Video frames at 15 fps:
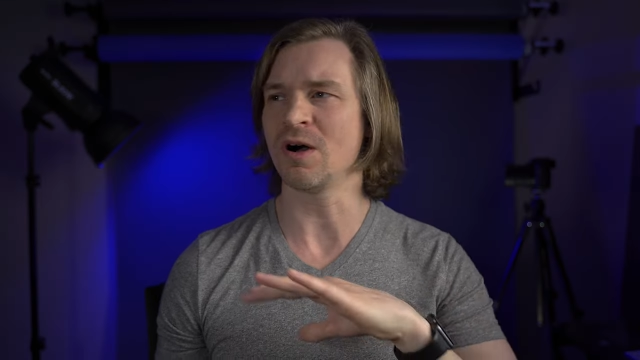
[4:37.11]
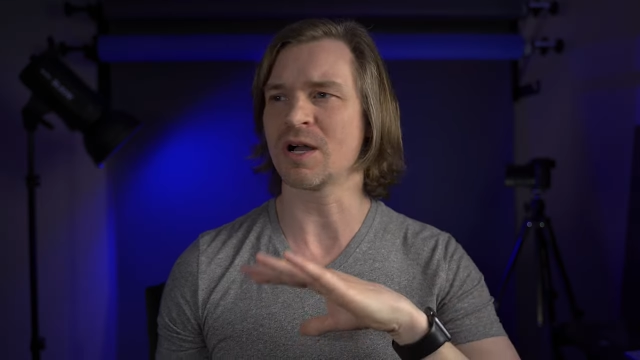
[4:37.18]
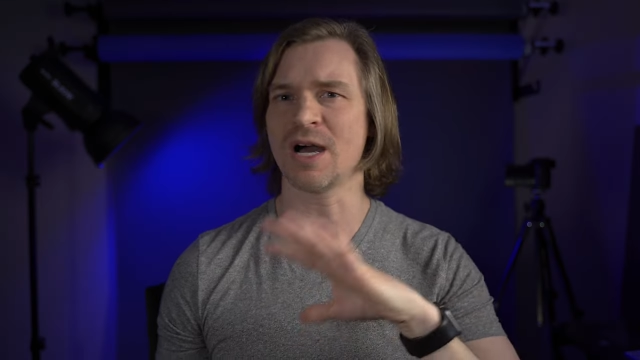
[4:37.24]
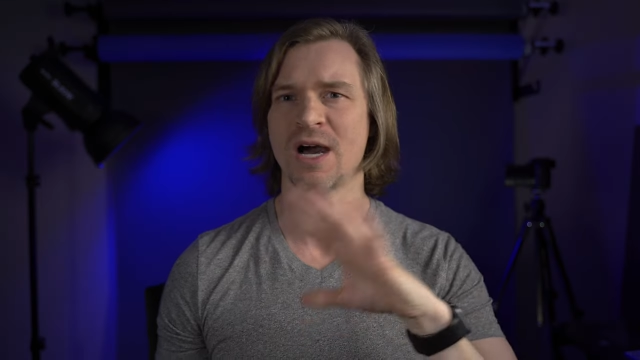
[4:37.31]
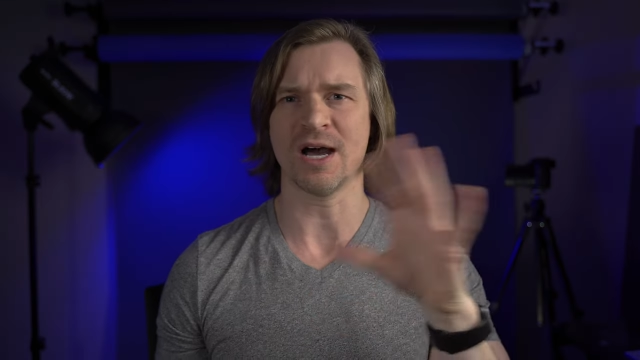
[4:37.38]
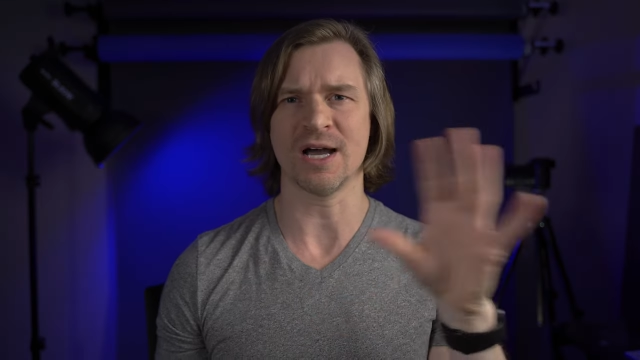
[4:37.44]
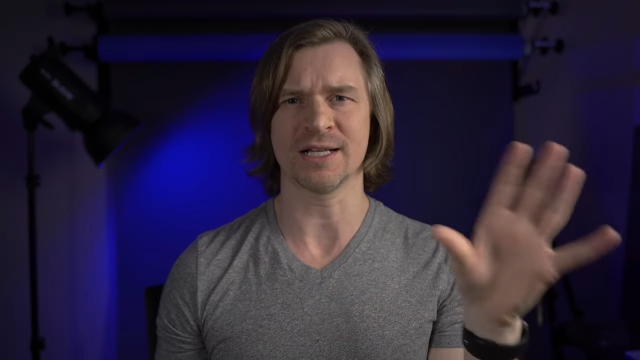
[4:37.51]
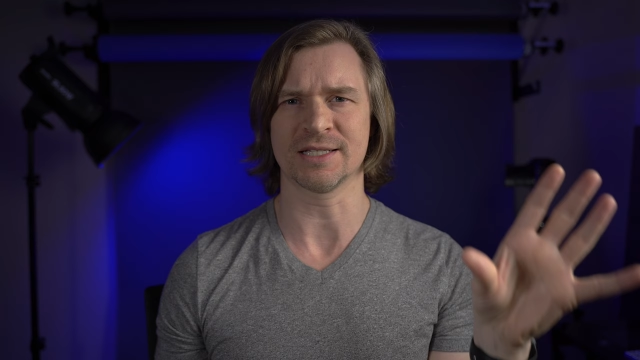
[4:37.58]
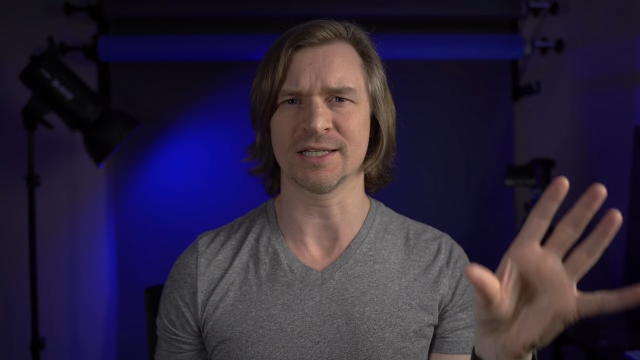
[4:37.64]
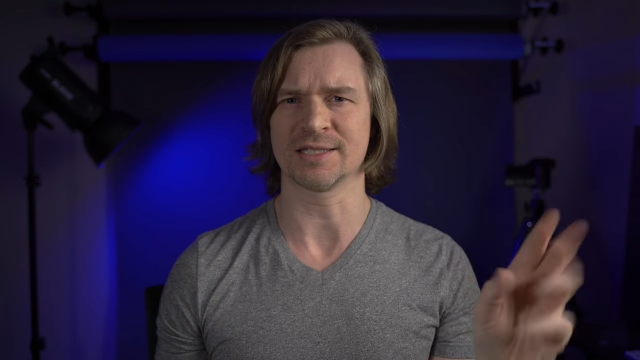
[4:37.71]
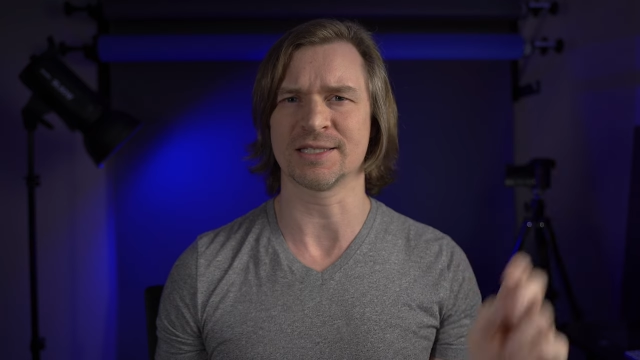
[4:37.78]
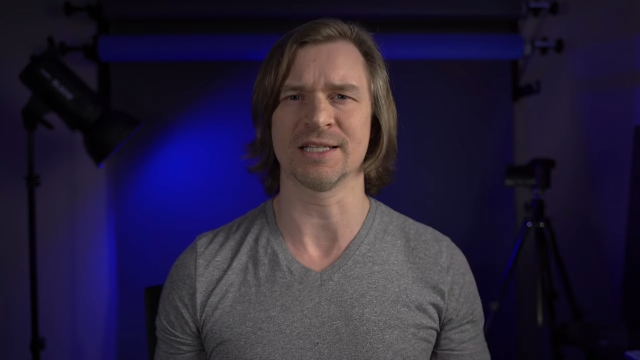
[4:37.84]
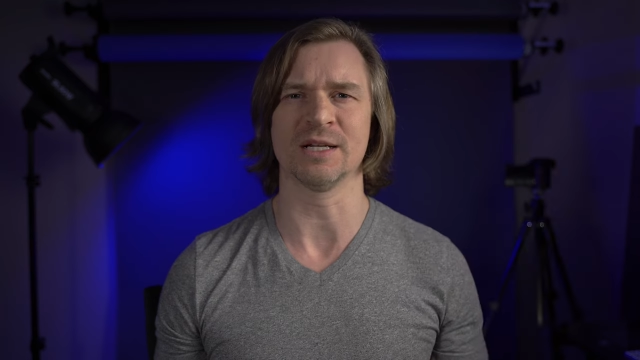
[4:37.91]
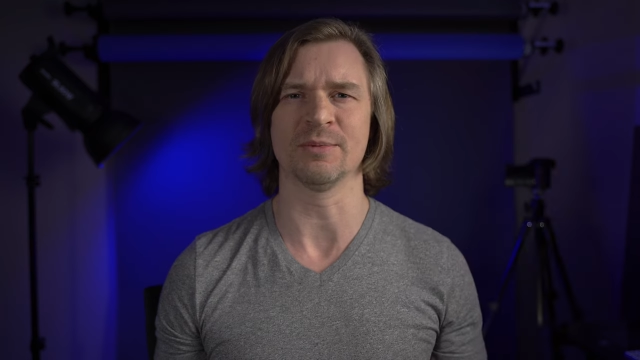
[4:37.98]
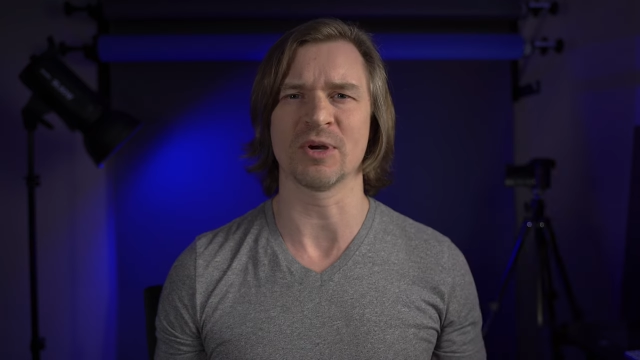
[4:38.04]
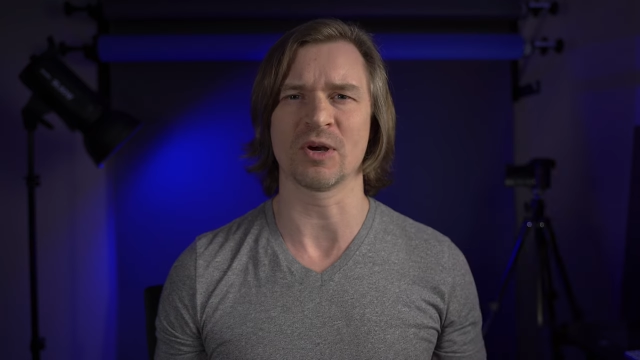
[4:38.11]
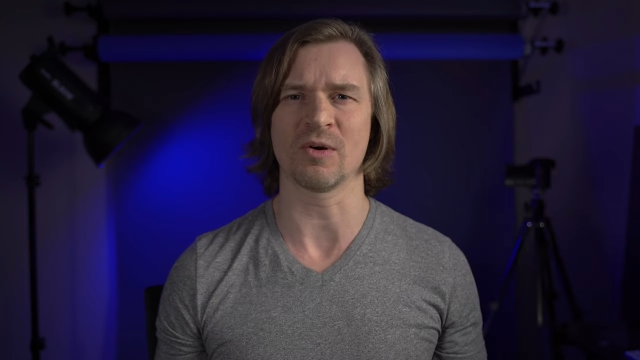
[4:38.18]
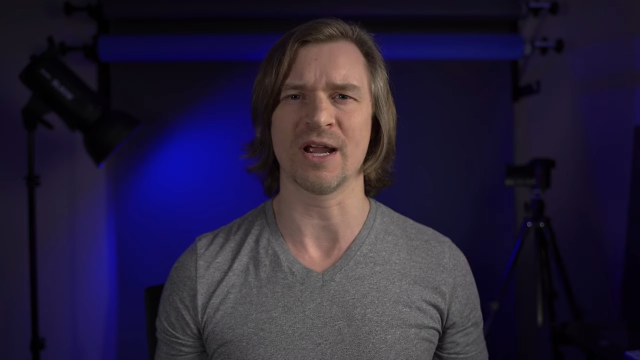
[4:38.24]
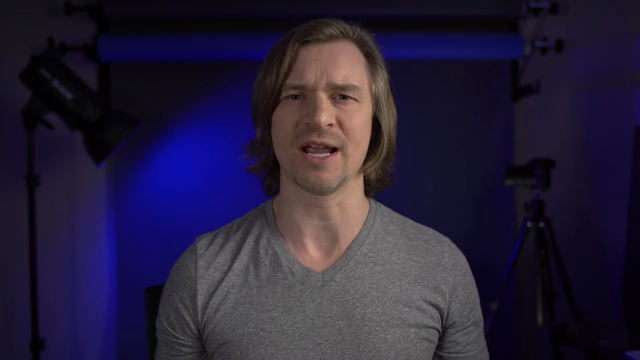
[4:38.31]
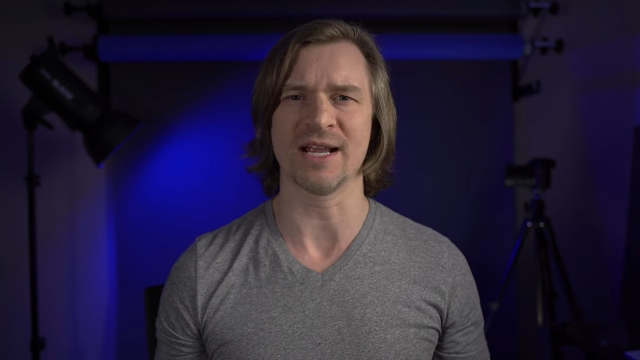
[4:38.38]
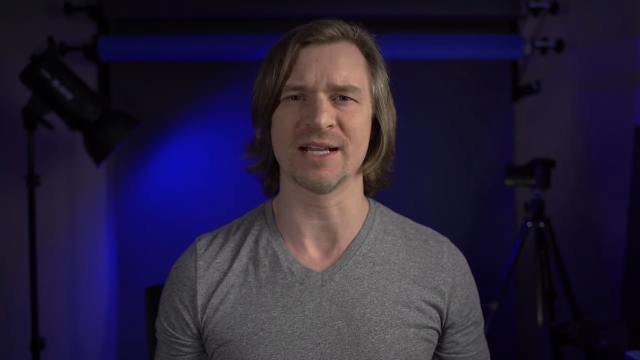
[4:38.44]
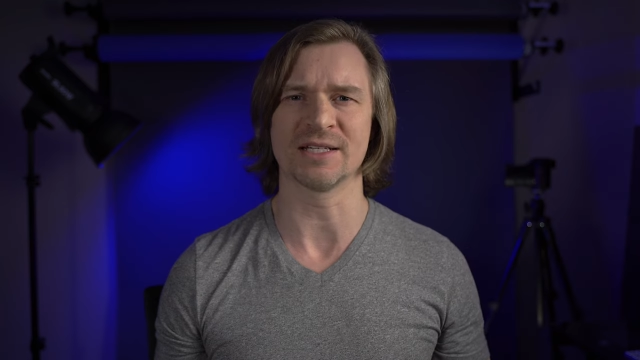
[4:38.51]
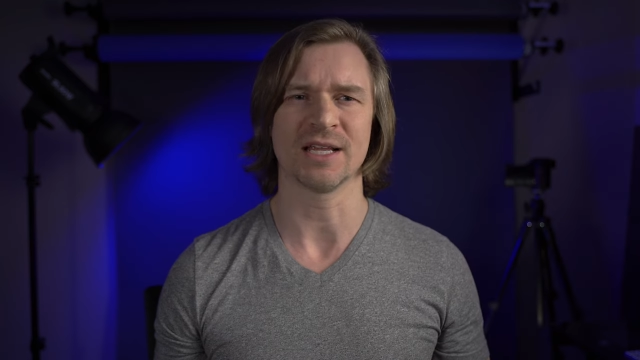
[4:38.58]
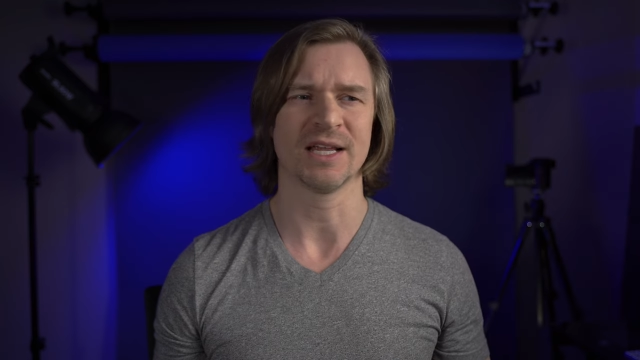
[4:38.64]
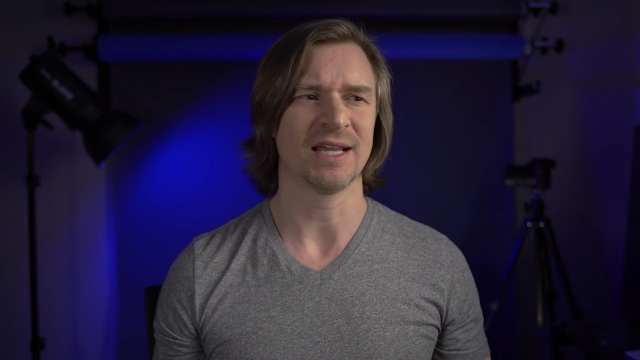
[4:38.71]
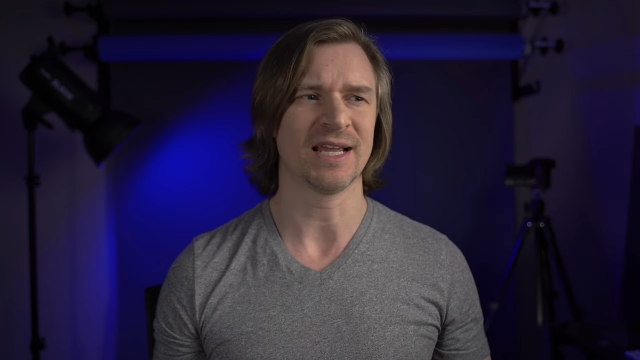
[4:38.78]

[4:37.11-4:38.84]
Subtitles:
kinds of cinema grades.